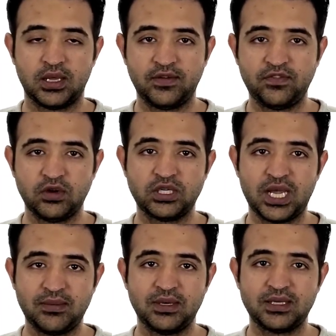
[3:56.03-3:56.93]
If your
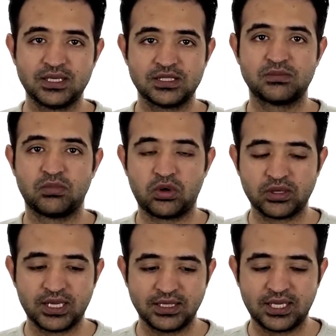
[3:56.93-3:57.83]
cabinet is more
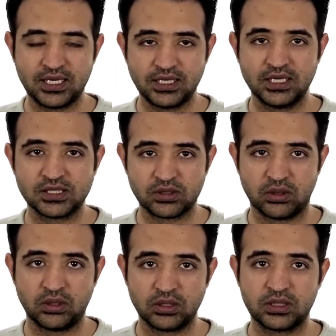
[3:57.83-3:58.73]
than 10 years
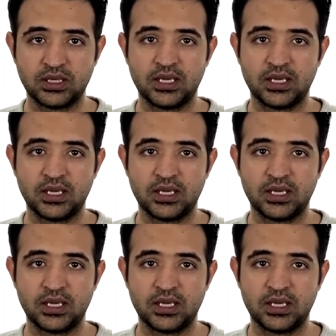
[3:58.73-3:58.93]
old,